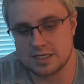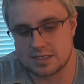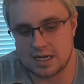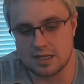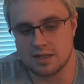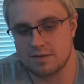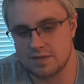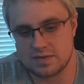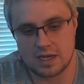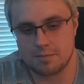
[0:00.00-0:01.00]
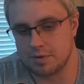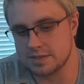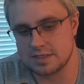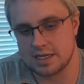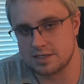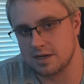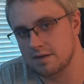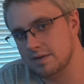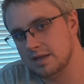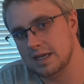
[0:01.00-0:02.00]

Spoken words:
I love the sound presentation of it.